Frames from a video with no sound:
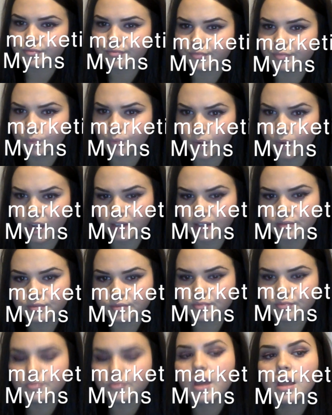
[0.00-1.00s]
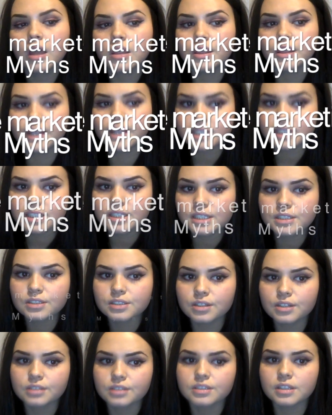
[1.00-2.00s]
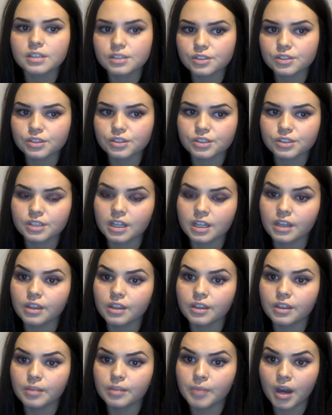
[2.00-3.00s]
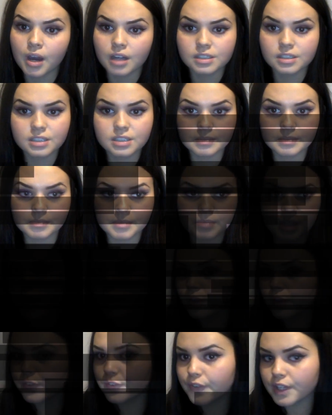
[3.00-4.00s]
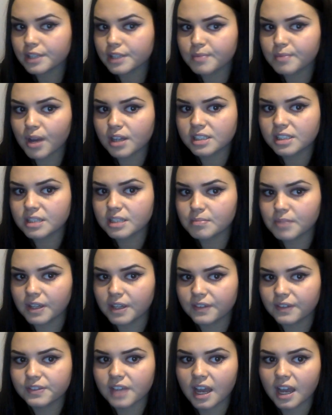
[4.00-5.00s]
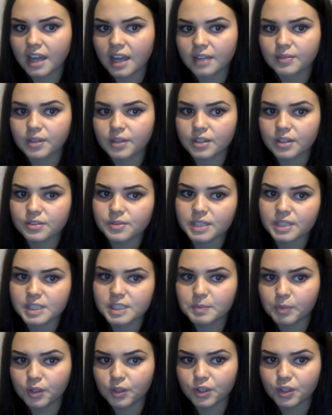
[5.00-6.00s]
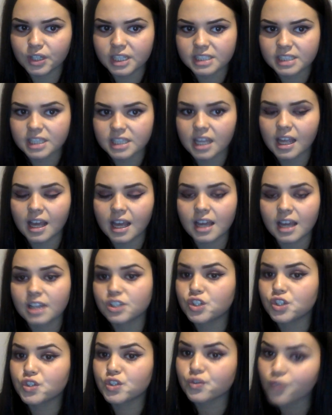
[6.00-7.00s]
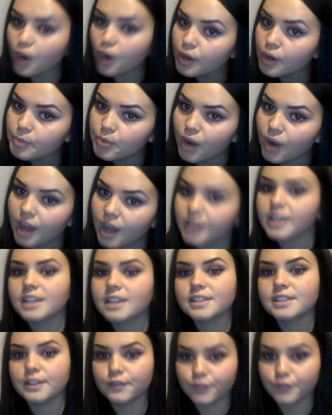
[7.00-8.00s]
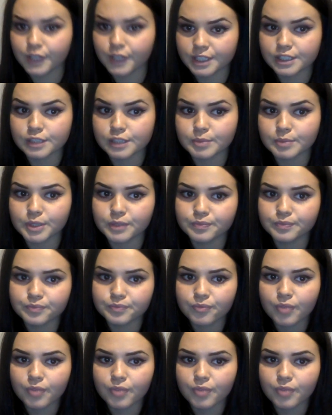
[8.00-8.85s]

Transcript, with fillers: Well, this leads us on to discussing the marketing myths. The first marketing myth that I am going to explore is that a strong brand is invincible.